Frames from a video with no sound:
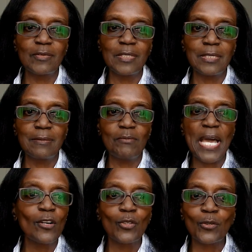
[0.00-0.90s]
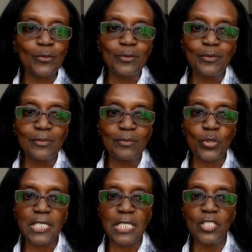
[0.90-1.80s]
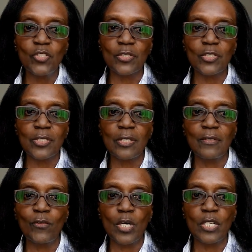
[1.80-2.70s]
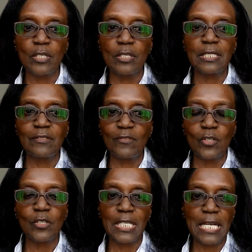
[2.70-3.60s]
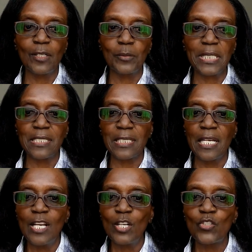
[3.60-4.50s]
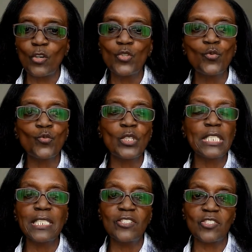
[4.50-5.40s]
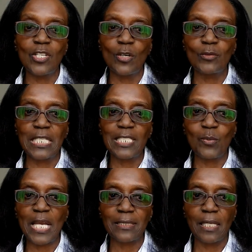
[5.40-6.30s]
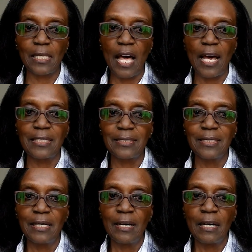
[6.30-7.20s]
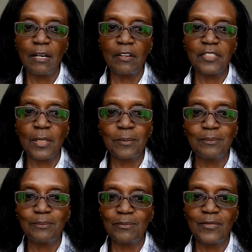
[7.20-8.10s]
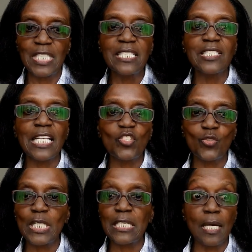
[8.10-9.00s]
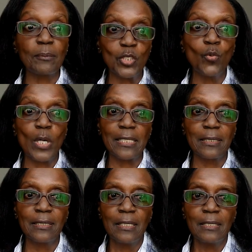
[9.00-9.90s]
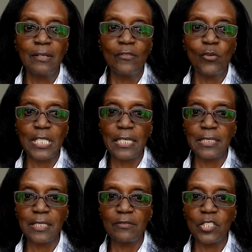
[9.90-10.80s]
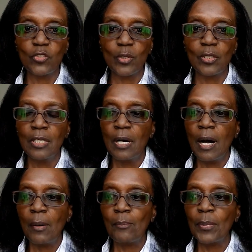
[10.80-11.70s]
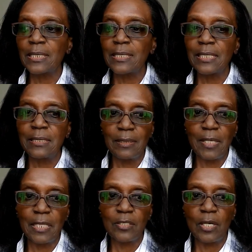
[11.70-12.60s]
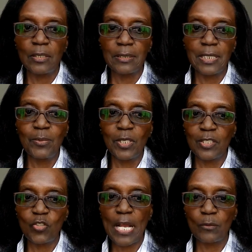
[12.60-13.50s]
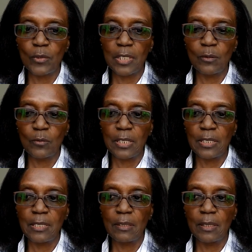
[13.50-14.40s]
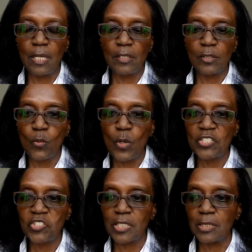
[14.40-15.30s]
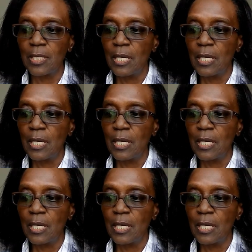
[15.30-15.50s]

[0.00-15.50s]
medical procedures for her and her ailments. So you really just don't expect a lot of the things that you end up doing for that individual. But keeping on track with another question,